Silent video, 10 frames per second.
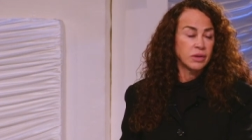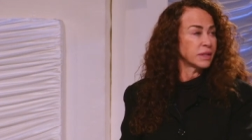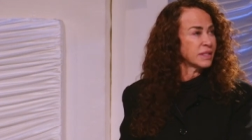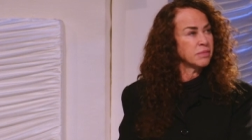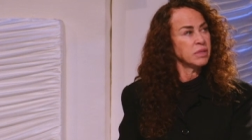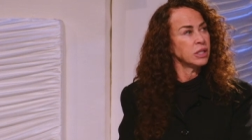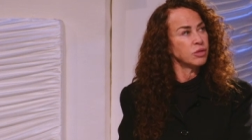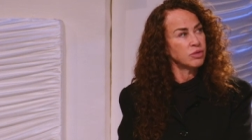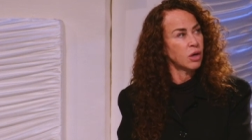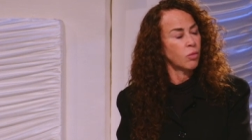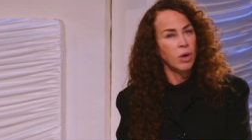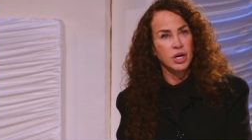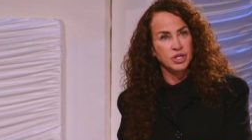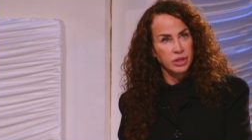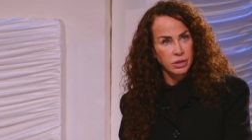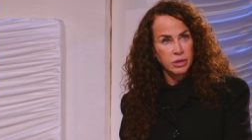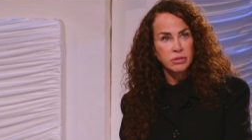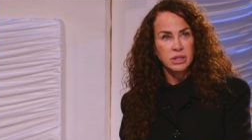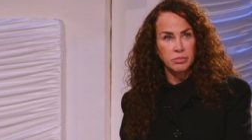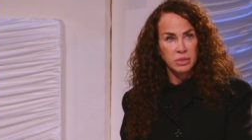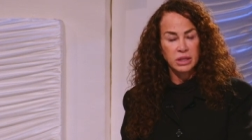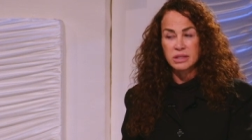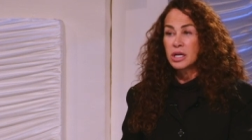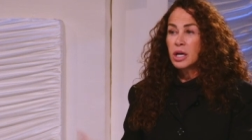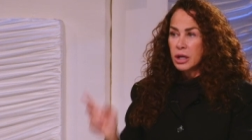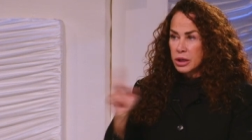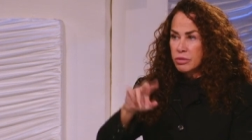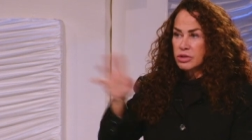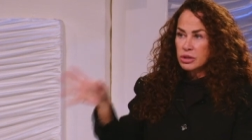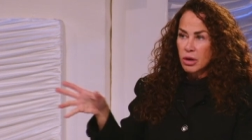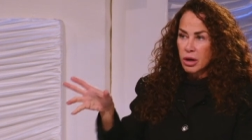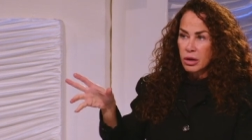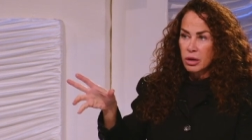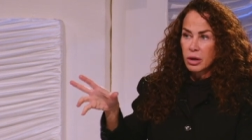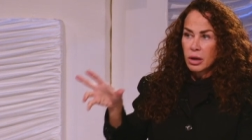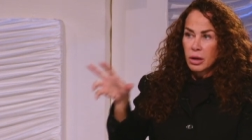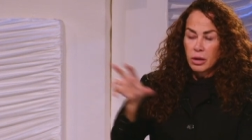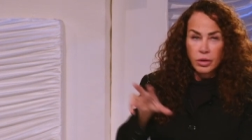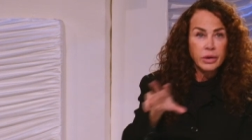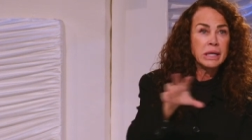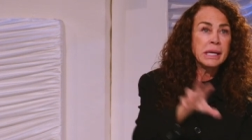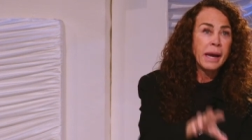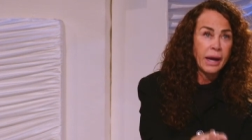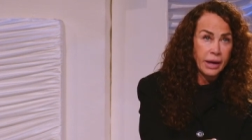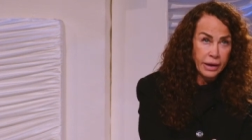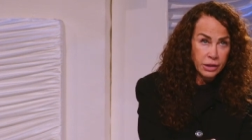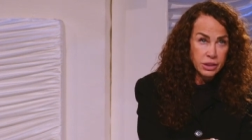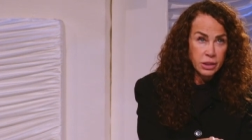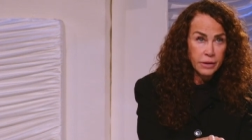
It doesn't mean you don't watch the news, it means you start looking at